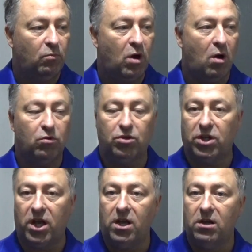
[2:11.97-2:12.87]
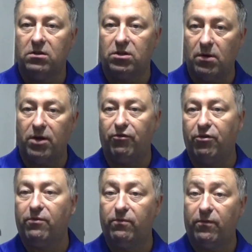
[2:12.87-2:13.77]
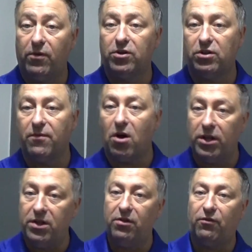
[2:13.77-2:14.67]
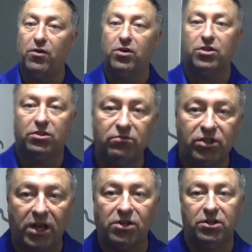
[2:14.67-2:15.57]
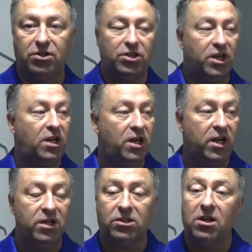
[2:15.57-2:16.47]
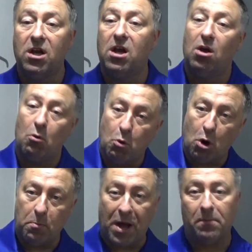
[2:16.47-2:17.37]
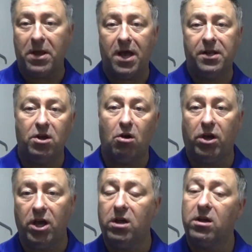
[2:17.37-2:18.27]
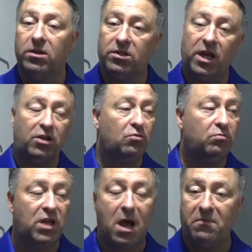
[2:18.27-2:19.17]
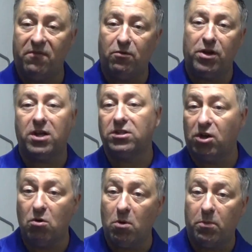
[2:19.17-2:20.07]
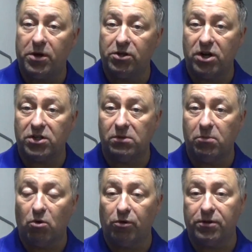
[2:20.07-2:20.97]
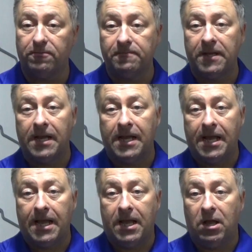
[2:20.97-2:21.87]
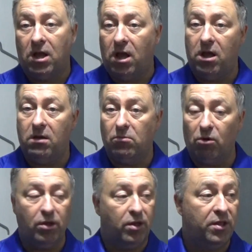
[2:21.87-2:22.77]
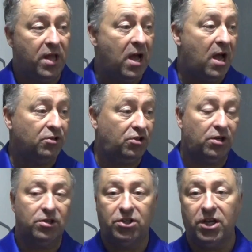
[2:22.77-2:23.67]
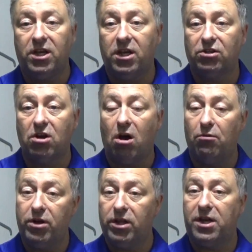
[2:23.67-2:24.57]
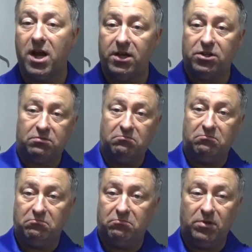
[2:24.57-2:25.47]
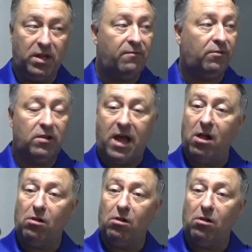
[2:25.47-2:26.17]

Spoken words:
what I would say to Andrew, first of all in this first section and scene, is walk back behind the hockey and take some time before you actually come up and address the board. Other than that, as you can see, he's got a really nice level